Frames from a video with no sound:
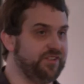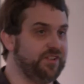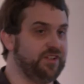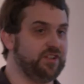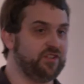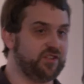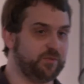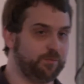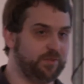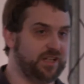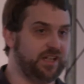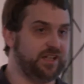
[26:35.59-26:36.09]
and
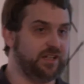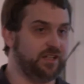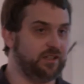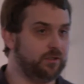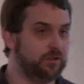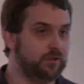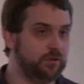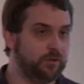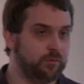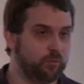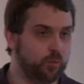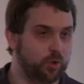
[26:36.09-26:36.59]

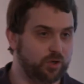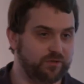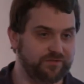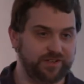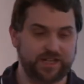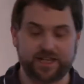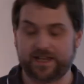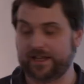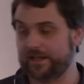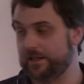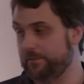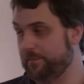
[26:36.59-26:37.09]
explain what
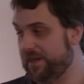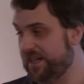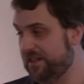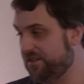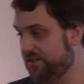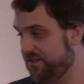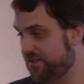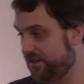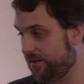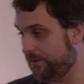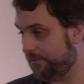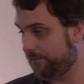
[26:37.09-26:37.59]
the aim
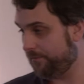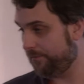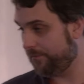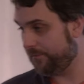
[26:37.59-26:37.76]
is.